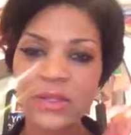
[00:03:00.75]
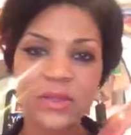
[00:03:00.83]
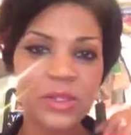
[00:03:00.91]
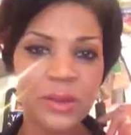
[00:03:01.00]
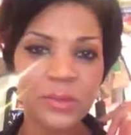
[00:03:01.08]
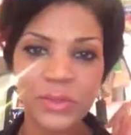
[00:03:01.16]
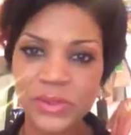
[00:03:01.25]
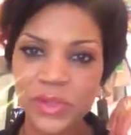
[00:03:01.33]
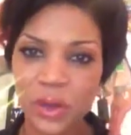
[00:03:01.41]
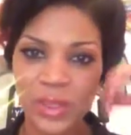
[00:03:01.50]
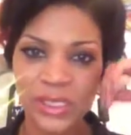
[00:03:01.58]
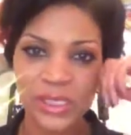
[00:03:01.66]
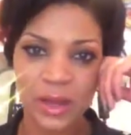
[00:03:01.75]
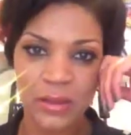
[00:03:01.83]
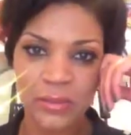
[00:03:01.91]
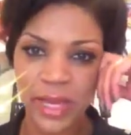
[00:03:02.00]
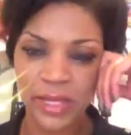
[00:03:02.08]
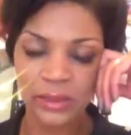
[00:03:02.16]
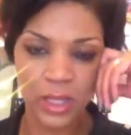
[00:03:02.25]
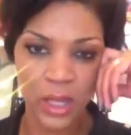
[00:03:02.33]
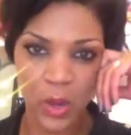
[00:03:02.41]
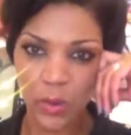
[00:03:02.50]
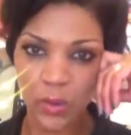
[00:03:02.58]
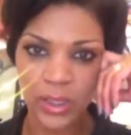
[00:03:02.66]
do the numbers always come back
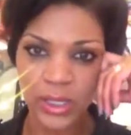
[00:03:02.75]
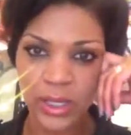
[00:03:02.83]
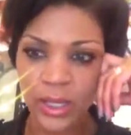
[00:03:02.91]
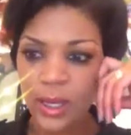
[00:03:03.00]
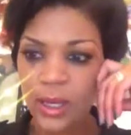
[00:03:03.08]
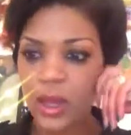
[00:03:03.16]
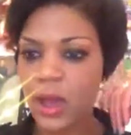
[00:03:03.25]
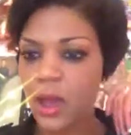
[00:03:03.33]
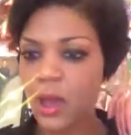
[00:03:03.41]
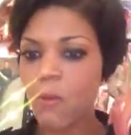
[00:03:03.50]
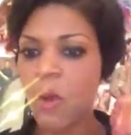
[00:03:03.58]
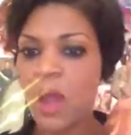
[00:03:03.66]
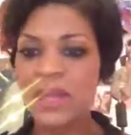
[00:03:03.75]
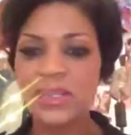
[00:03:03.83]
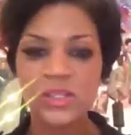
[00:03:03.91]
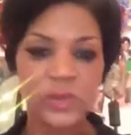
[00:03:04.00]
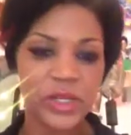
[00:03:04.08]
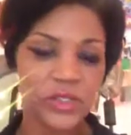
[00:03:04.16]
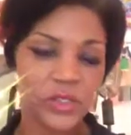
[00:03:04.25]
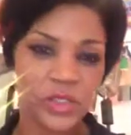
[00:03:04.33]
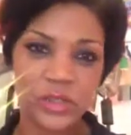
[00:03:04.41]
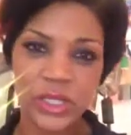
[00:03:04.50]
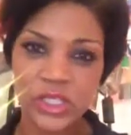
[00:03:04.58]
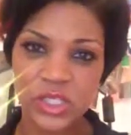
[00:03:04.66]
low? Why does
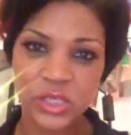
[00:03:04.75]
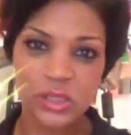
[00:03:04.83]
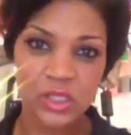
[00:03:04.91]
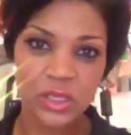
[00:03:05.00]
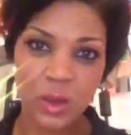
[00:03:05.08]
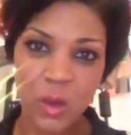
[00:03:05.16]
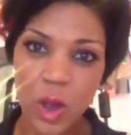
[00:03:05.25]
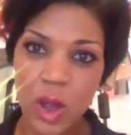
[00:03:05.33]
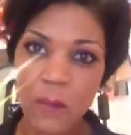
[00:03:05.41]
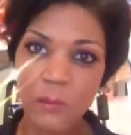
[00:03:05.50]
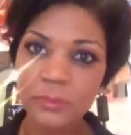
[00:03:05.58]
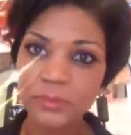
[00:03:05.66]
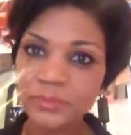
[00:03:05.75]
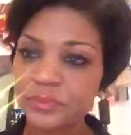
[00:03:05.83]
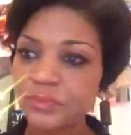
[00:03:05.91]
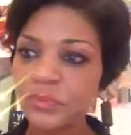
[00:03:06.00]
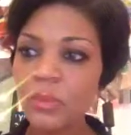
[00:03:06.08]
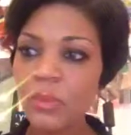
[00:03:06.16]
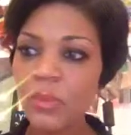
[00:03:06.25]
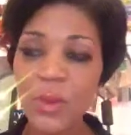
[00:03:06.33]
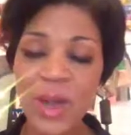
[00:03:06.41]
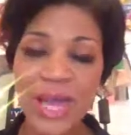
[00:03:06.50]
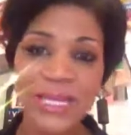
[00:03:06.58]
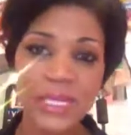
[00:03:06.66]
registration slow up?
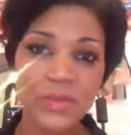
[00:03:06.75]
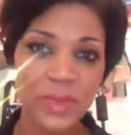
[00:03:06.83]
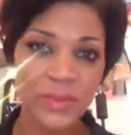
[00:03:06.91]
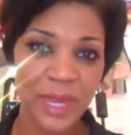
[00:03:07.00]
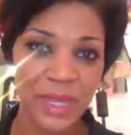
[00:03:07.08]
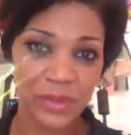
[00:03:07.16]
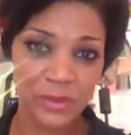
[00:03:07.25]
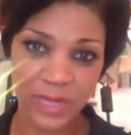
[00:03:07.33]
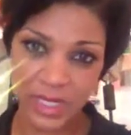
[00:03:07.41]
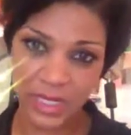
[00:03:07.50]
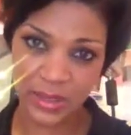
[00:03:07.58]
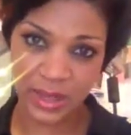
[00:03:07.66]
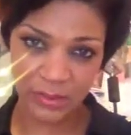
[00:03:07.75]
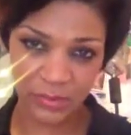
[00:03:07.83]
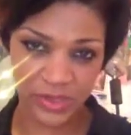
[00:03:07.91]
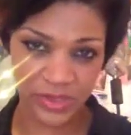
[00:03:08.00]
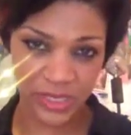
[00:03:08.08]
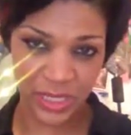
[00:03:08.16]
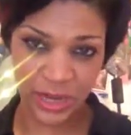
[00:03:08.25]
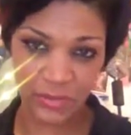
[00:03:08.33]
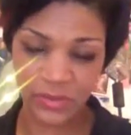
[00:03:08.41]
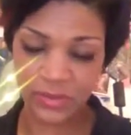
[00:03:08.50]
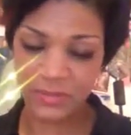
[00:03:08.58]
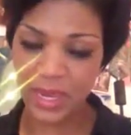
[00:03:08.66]
Why didn't we make the money that we set
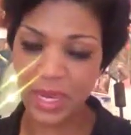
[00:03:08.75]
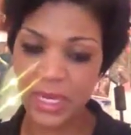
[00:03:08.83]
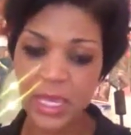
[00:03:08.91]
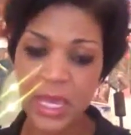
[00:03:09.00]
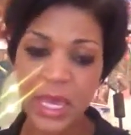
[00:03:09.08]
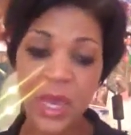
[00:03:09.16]
out to make?